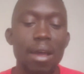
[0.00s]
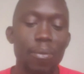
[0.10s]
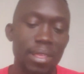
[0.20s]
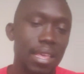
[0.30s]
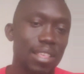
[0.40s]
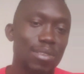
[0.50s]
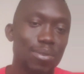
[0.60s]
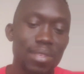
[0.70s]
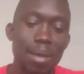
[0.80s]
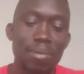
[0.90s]
We just
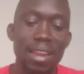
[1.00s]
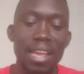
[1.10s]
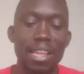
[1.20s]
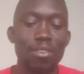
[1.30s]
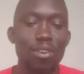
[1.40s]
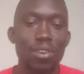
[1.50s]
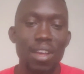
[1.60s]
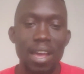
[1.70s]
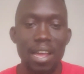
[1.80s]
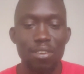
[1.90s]
use something like
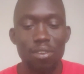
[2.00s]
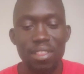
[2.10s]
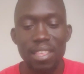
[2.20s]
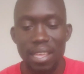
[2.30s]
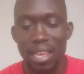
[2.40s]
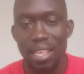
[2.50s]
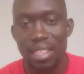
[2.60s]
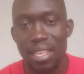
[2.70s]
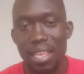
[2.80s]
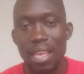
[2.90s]

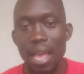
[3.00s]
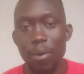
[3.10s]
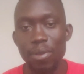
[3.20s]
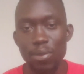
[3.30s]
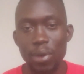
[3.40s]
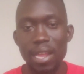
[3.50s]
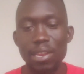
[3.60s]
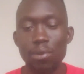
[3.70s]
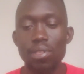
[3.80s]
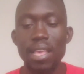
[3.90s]
Node.js. You can
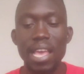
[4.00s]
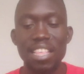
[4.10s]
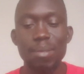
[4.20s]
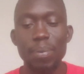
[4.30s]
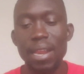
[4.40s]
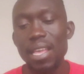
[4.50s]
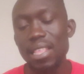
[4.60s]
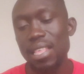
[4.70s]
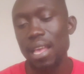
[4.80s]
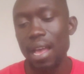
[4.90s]
use
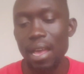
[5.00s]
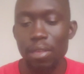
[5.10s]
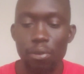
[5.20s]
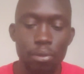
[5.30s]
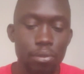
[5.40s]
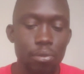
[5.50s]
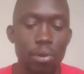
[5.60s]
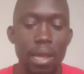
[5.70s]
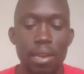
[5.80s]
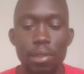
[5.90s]
Express. You
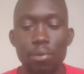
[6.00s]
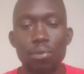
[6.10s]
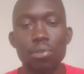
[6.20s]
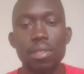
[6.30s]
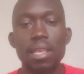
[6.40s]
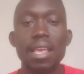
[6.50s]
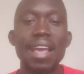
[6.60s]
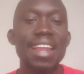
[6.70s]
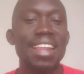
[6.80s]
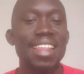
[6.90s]
can use
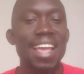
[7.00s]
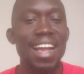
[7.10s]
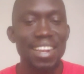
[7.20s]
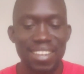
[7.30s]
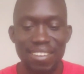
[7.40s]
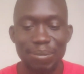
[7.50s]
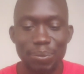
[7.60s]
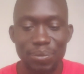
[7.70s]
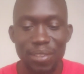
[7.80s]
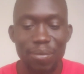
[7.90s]
React
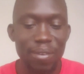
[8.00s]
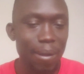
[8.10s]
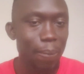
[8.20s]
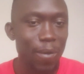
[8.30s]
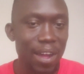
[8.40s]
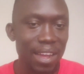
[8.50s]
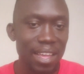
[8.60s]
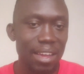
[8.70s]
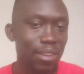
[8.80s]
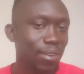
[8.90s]
framework.
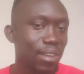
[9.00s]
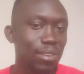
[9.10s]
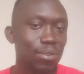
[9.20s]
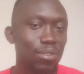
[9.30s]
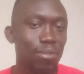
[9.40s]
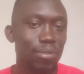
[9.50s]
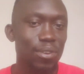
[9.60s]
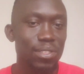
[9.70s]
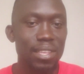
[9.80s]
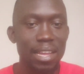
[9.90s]
You can use, of
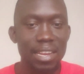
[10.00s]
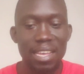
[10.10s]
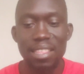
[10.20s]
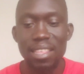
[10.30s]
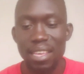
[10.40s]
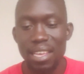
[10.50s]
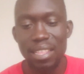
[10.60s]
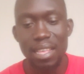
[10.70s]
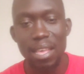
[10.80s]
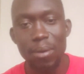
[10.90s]
course,
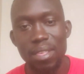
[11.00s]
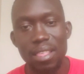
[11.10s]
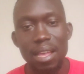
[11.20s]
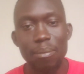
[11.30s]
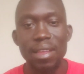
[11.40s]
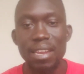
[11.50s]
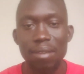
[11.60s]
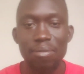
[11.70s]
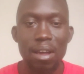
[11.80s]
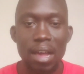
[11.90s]
Next.js. This is a better
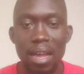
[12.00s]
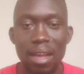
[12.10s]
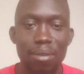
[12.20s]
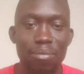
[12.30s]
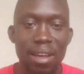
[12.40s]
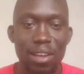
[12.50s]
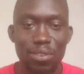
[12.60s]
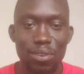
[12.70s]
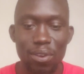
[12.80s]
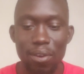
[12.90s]

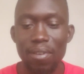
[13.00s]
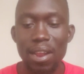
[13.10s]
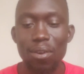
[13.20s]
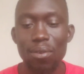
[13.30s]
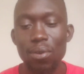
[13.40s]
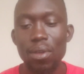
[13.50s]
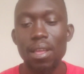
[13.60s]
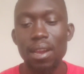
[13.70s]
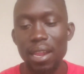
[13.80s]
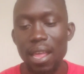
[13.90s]
function of now
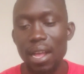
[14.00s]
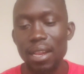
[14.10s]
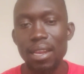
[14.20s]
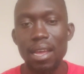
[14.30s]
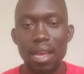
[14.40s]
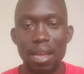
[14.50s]
React